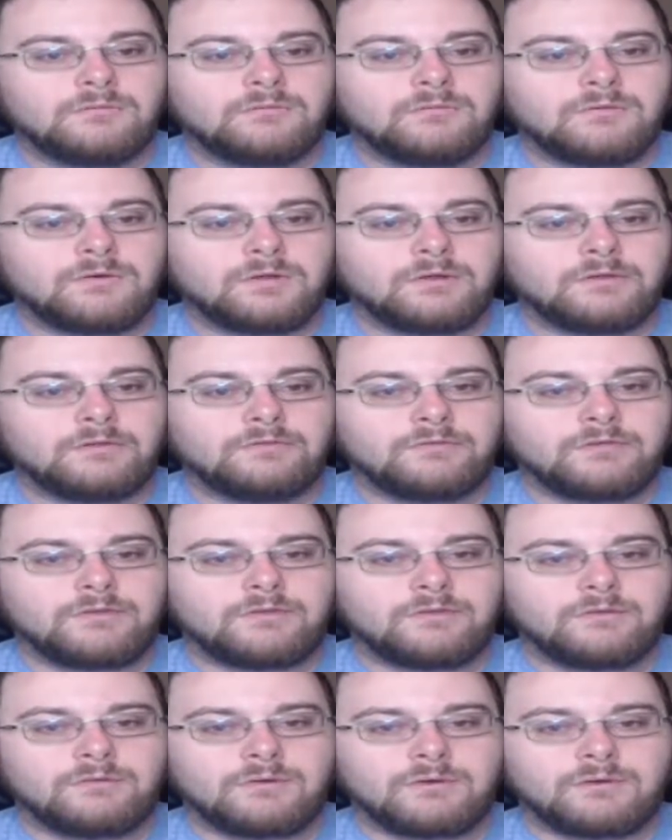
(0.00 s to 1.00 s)
What is it
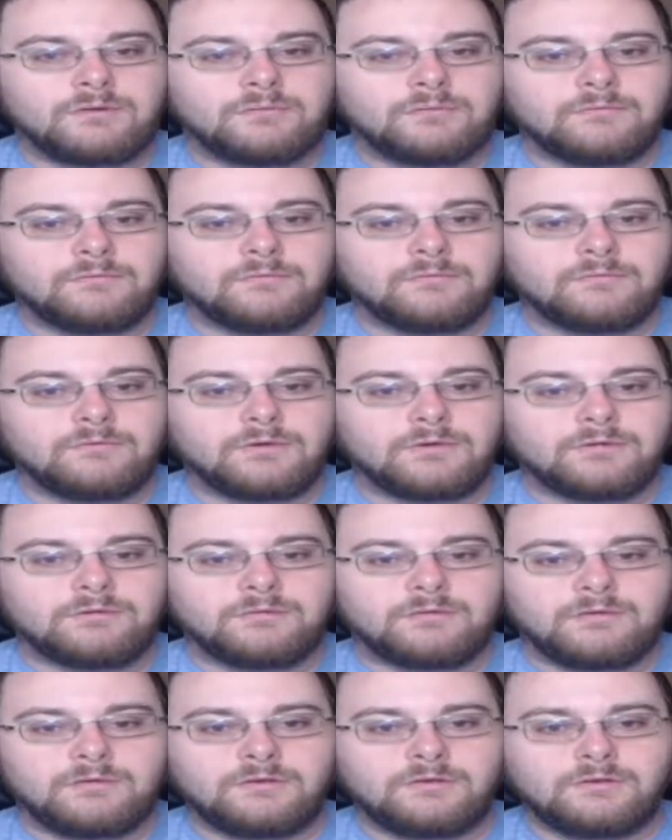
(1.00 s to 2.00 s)
doing? What is
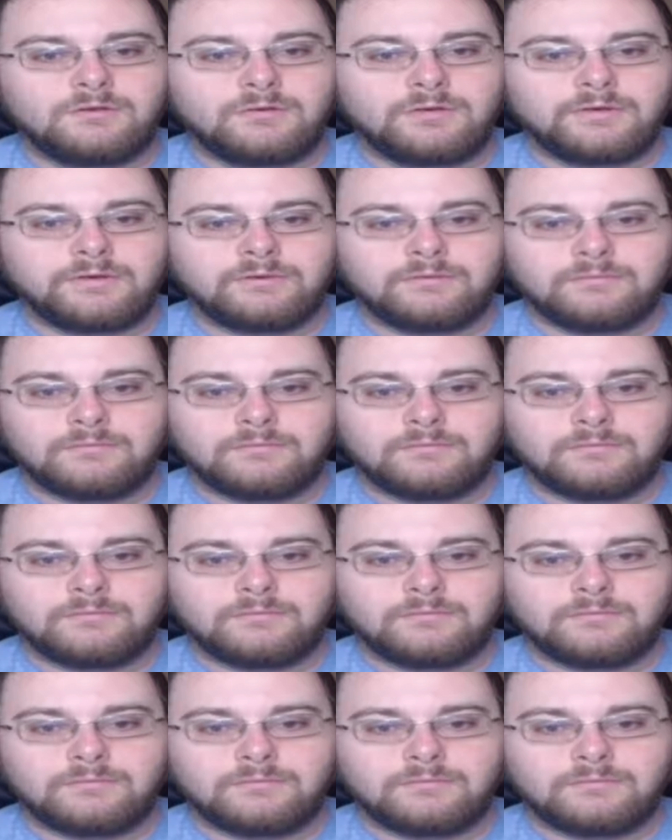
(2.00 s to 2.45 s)
he doing?